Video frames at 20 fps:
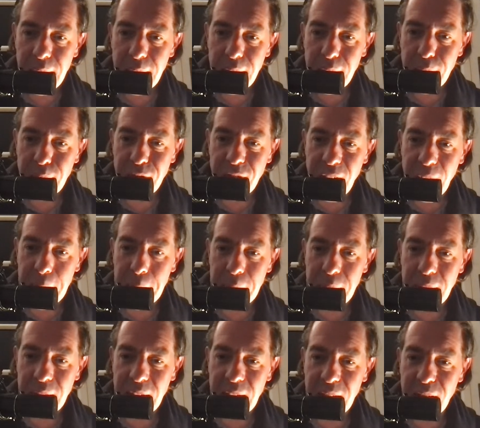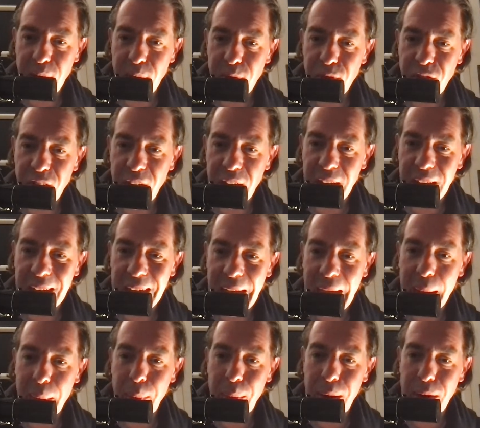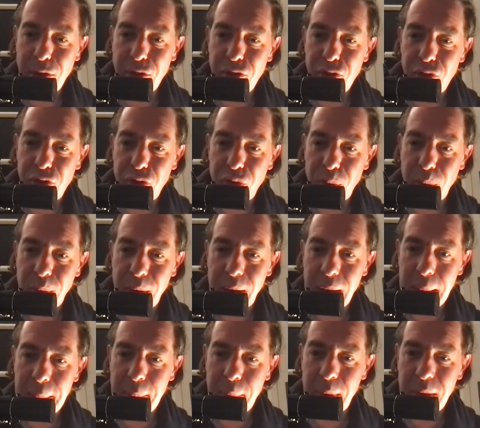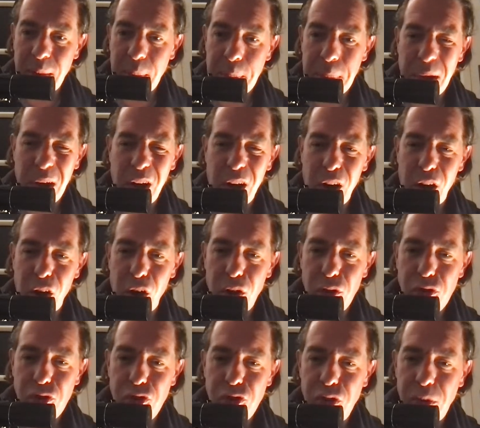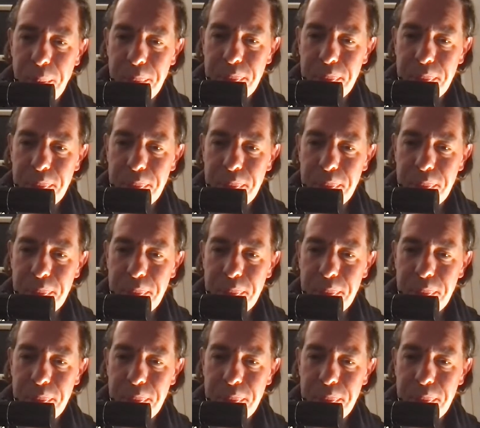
You say garage to rhyme with barge.